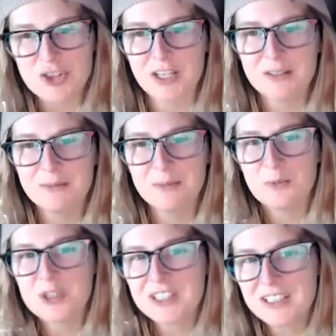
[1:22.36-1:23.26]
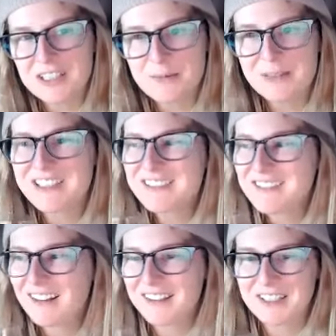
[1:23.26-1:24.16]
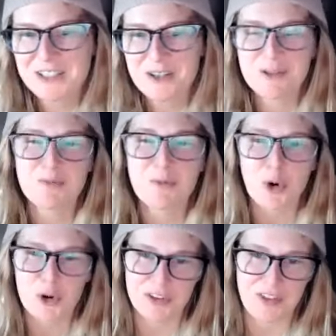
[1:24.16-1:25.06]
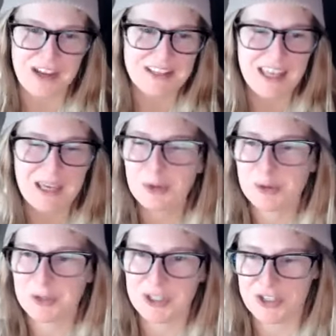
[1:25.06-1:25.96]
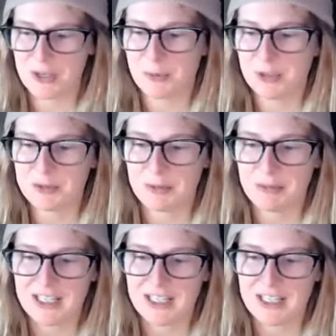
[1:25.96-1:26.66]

jam, which it is, but it's not. Like, it's so much more than that. I feel like blueberry jam when I'm talking